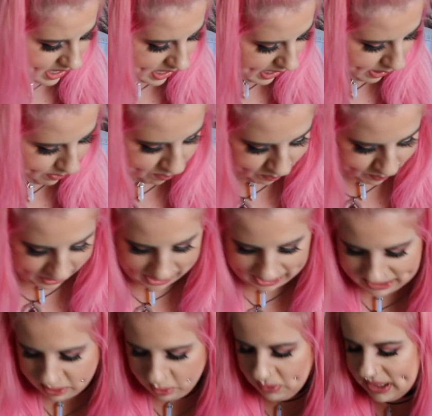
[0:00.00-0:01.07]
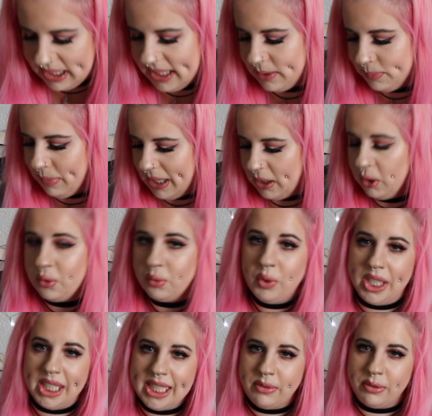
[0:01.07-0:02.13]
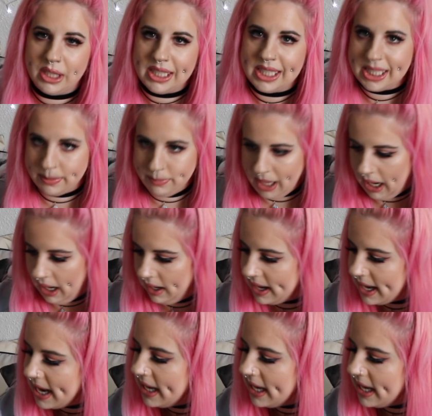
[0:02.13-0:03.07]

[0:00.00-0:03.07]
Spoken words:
But I thought these might look really, really smart.